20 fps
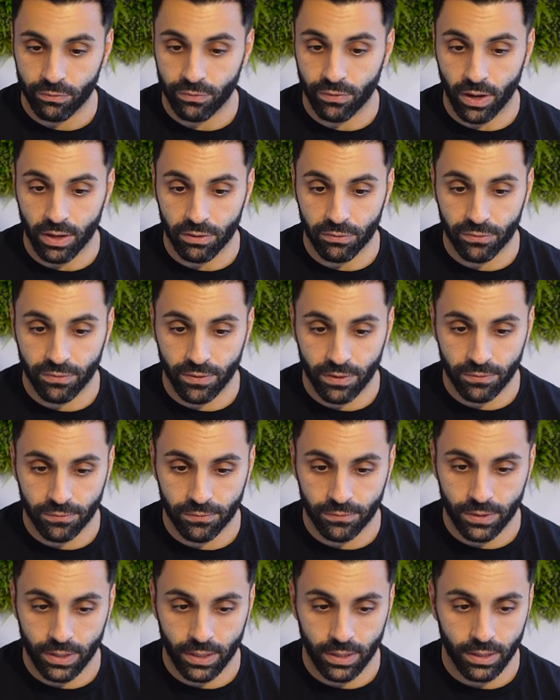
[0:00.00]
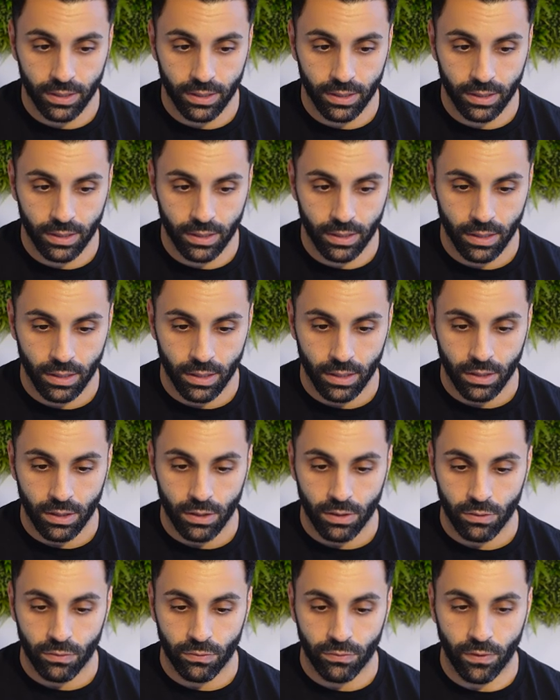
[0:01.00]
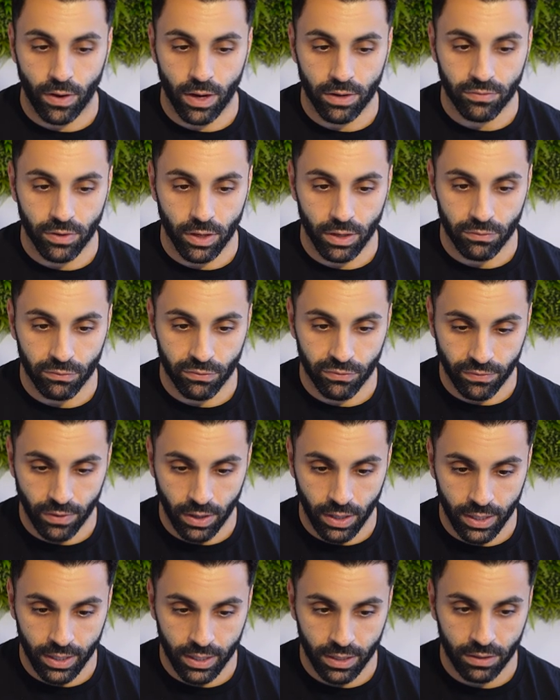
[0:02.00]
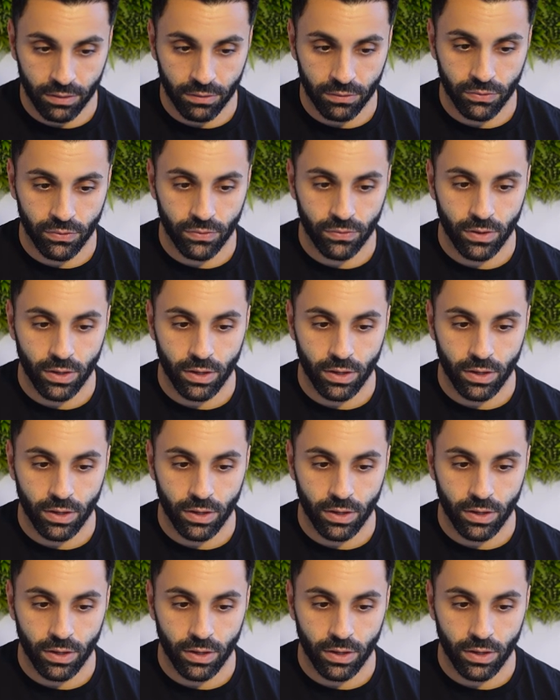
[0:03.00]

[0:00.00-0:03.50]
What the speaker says: 550, 595,